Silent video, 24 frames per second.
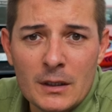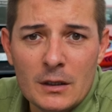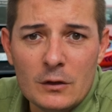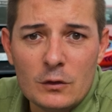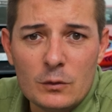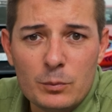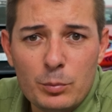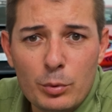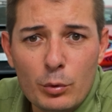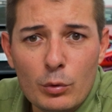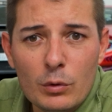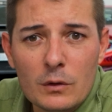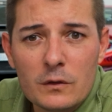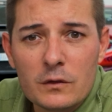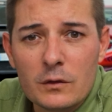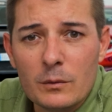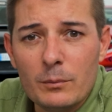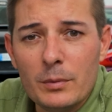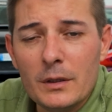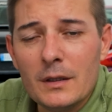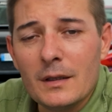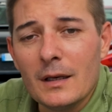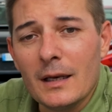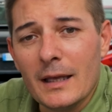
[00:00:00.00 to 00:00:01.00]
spools
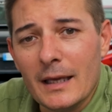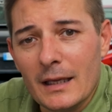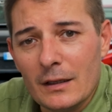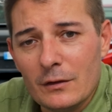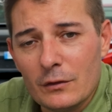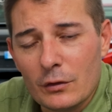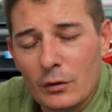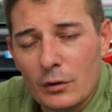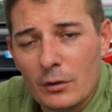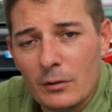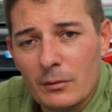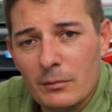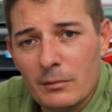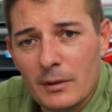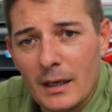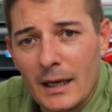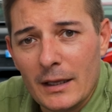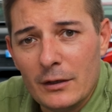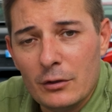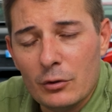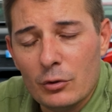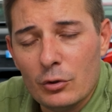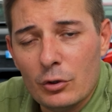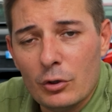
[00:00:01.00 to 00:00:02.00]
a bit later.
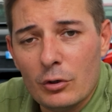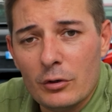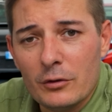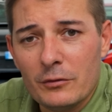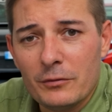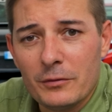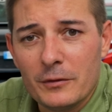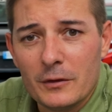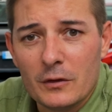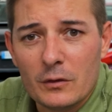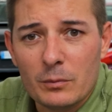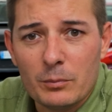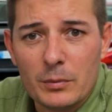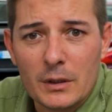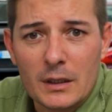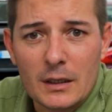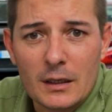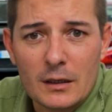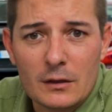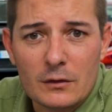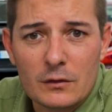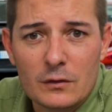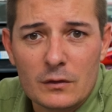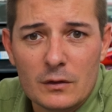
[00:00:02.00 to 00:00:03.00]
I don't know if it's
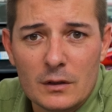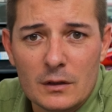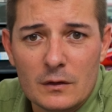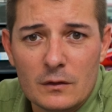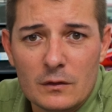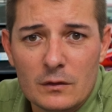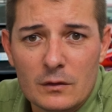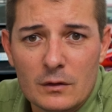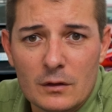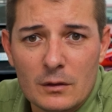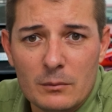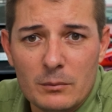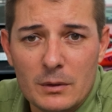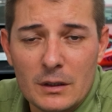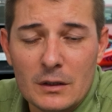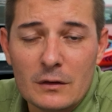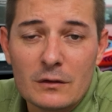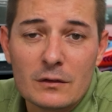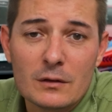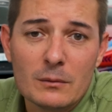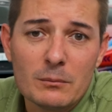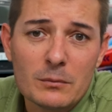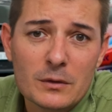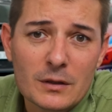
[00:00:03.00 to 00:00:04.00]
because it's
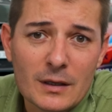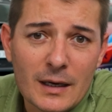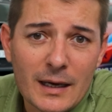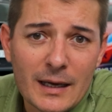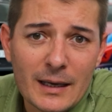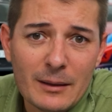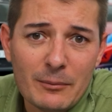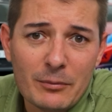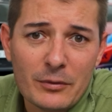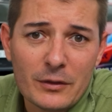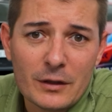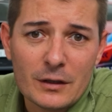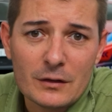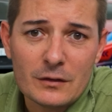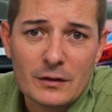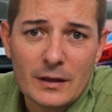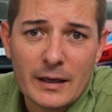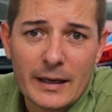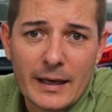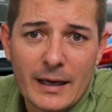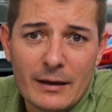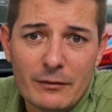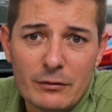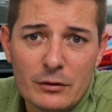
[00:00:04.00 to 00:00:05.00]
been some time that
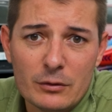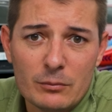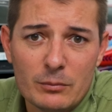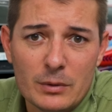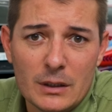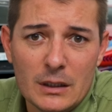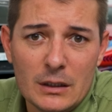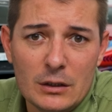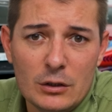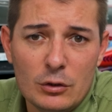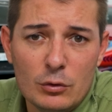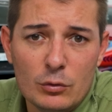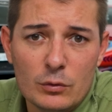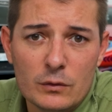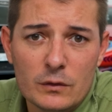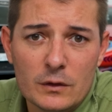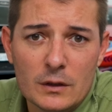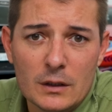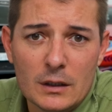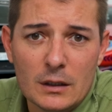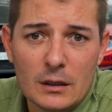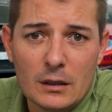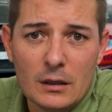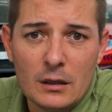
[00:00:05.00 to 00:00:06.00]
I haven't been
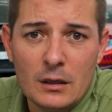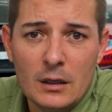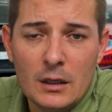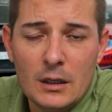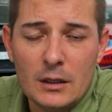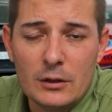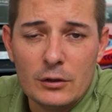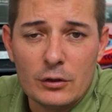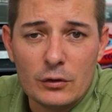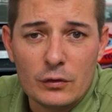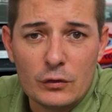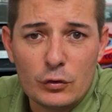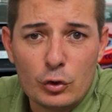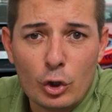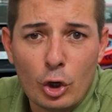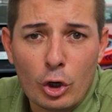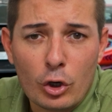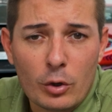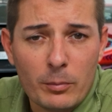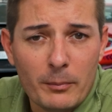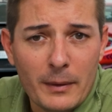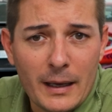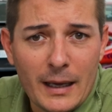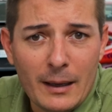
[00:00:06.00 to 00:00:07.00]
using the
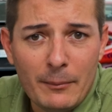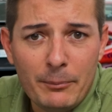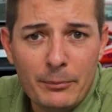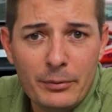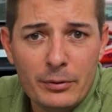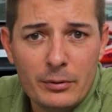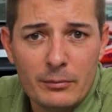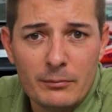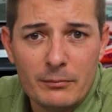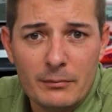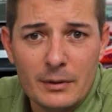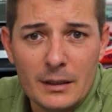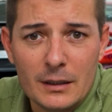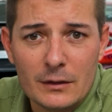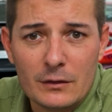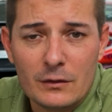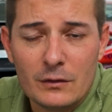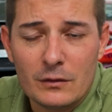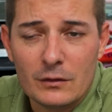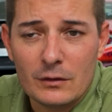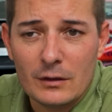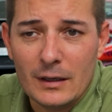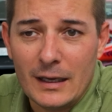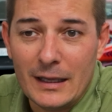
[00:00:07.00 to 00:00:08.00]
stock map,
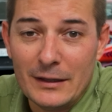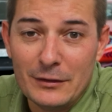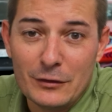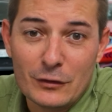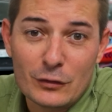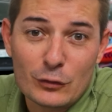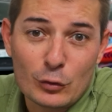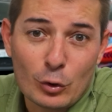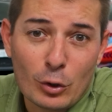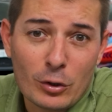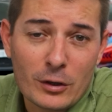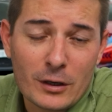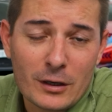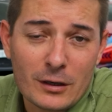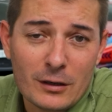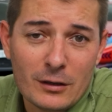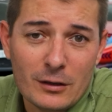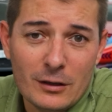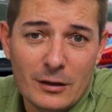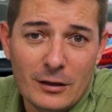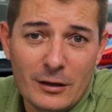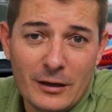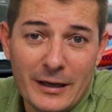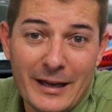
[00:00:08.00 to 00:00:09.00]
but and the stock
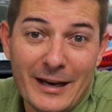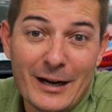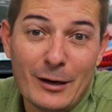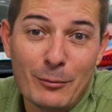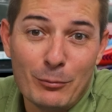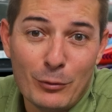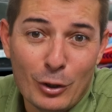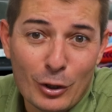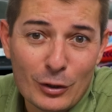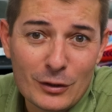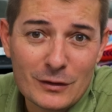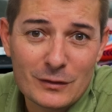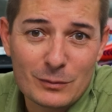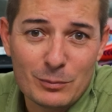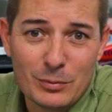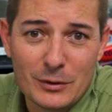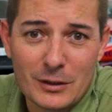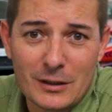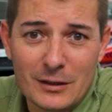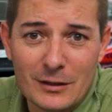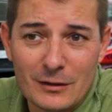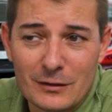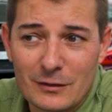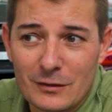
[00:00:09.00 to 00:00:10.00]
airbox,
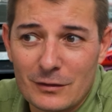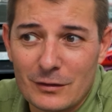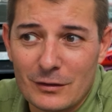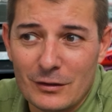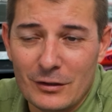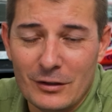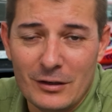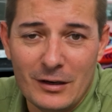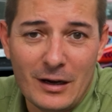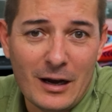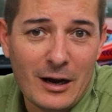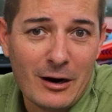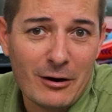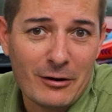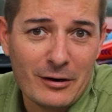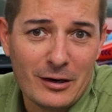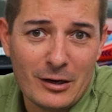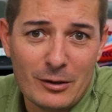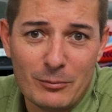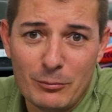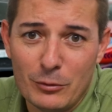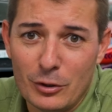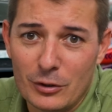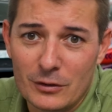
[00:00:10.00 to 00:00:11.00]
because our
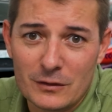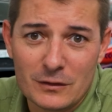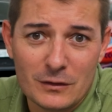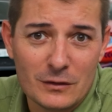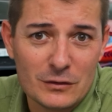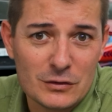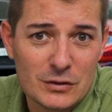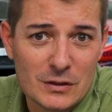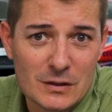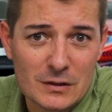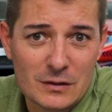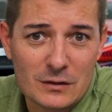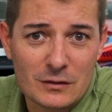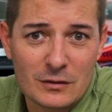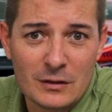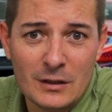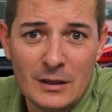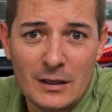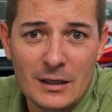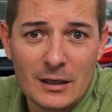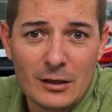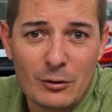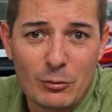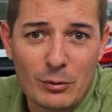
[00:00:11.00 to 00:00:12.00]
airbox is
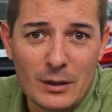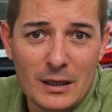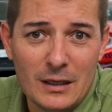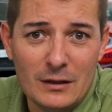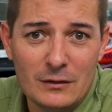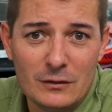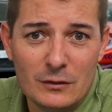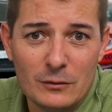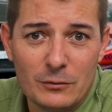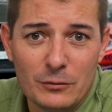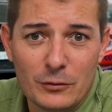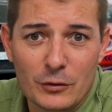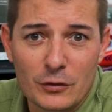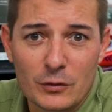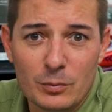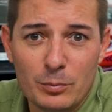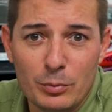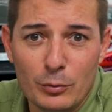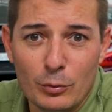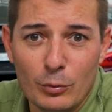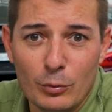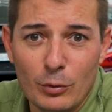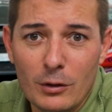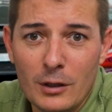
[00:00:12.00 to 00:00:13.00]
just crazy for
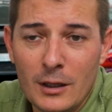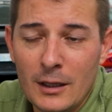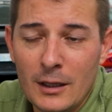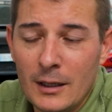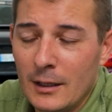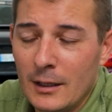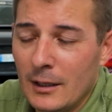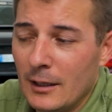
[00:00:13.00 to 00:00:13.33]
spool,